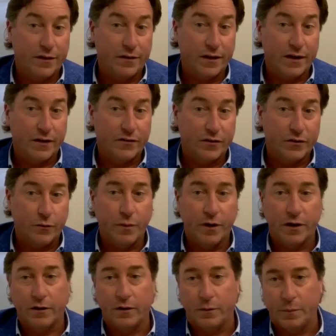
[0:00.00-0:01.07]
anything I should do
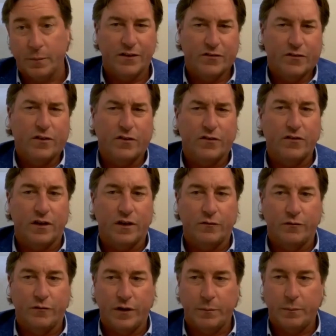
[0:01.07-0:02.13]
better, like soliciting
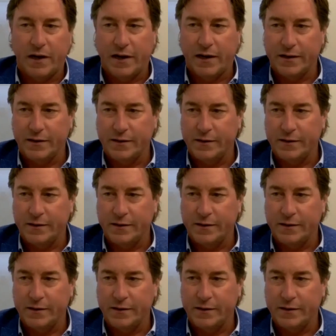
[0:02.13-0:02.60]
a feedback.